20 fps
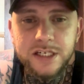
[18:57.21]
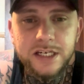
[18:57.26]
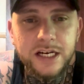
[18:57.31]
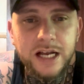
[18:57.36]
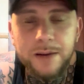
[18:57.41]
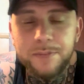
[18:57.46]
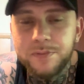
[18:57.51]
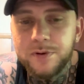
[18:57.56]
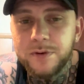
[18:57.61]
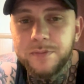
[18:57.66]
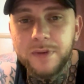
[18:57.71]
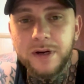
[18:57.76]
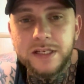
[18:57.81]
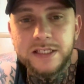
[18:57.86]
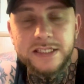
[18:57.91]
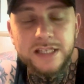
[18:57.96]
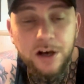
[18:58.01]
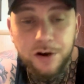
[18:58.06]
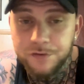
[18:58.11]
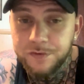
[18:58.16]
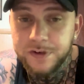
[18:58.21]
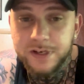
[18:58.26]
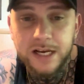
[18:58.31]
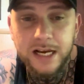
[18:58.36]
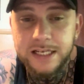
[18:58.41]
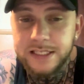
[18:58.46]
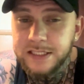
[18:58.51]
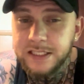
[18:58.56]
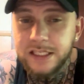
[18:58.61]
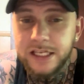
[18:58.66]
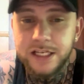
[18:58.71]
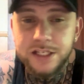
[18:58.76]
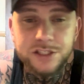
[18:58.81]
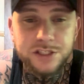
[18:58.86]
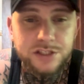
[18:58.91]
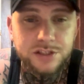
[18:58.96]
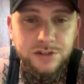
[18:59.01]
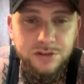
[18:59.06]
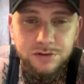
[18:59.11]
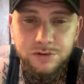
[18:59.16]
and I put myself in
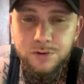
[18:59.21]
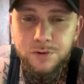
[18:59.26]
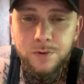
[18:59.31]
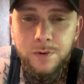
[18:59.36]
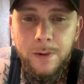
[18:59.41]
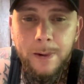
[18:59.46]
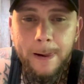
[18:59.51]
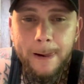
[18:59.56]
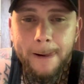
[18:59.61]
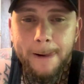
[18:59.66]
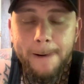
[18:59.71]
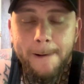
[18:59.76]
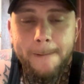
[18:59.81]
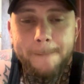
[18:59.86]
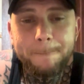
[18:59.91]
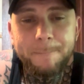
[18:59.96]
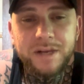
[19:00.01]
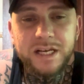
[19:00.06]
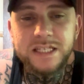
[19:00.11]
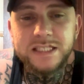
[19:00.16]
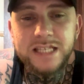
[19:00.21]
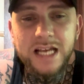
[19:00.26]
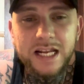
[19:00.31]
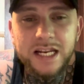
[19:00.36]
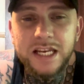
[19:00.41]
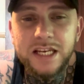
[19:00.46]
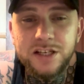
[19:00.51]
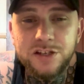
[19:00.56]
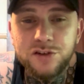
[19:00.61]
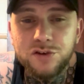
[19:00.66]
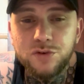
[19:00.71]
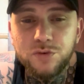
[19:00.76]
isolation too, because I needed to